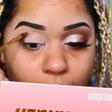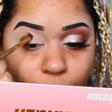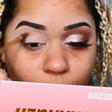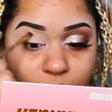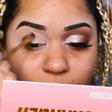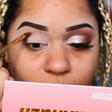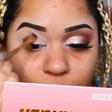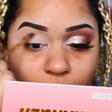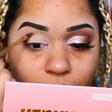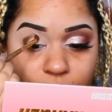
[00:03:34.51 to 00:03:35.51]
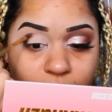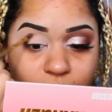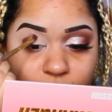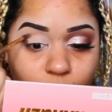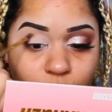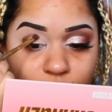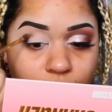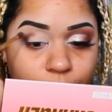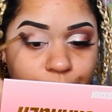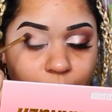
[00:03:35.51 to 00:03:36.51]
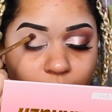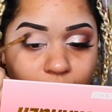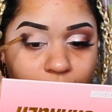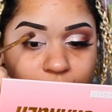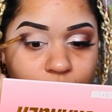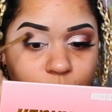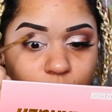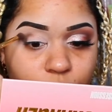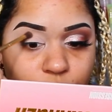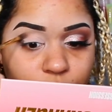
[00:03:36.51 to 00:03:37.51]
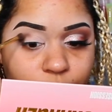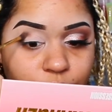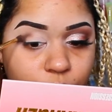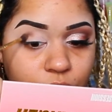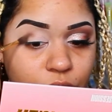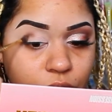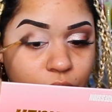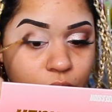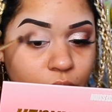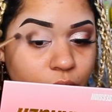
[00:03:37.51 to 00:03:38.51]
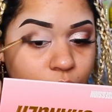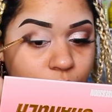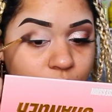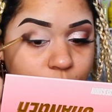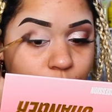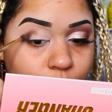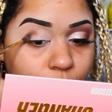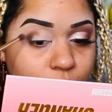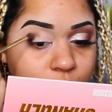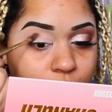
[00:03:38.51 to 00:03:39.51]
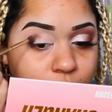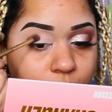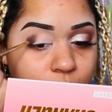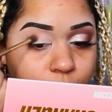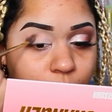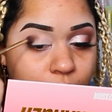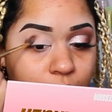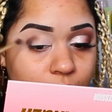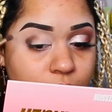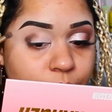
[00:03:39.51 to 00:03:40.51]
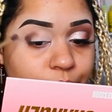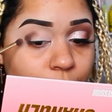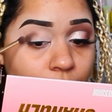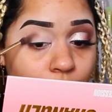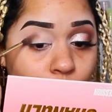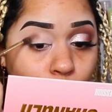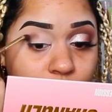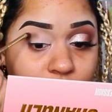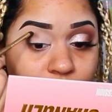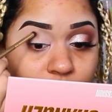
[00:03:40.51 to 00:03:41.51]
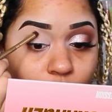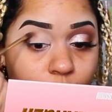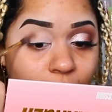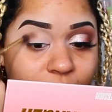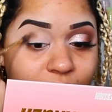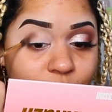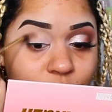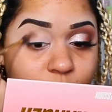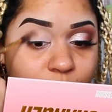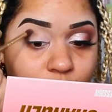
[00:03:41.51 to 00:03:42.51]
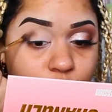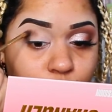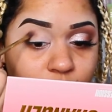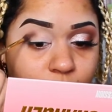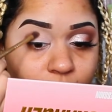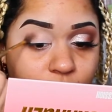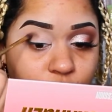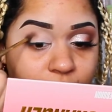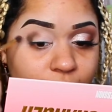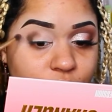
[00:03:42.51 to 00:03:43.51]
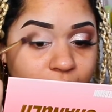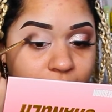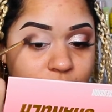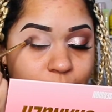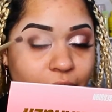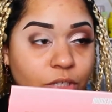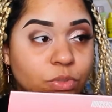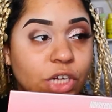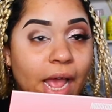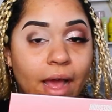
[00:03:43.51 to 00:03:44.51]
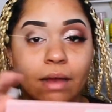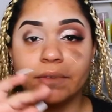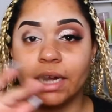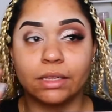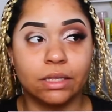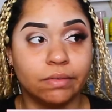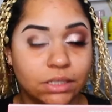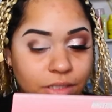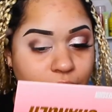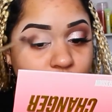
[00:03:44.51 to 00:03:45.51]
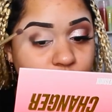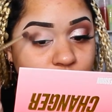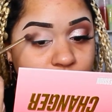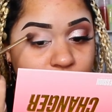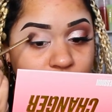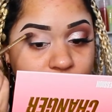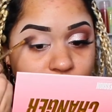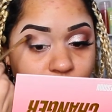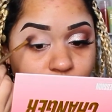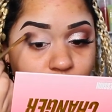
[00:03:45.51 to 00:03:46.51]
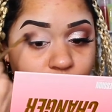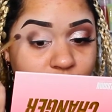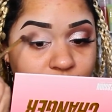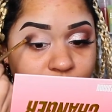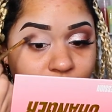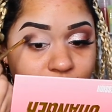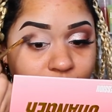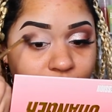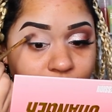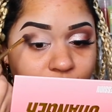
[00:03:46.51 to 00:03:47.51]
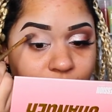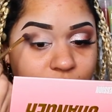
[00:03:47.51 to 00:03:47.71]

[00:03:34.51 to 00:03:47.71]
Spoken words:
once I saw like someone, I can't remember which influencer was promoting these, but once I saw, I think it was Belle Jordan because she actually has a palette, which I have and I love it. Once she started promoting these, I was like,